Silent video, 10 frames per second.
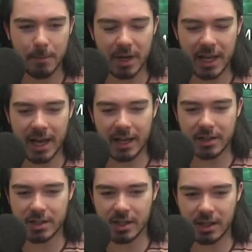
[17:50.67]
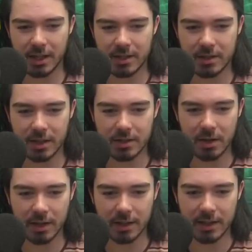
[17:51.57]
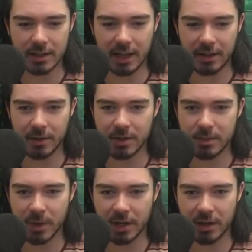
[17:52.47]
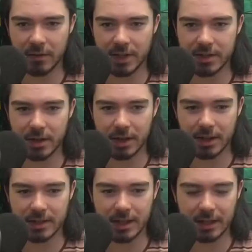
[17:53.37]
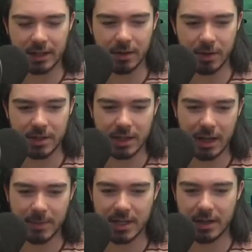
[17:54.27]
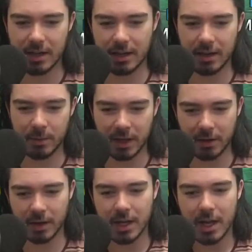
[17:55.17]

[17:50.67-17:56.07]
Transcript: But yeah, she let's let's target this. Yeah, they're not smart enough. Let's target this head. Kill the decapitated head. There we go.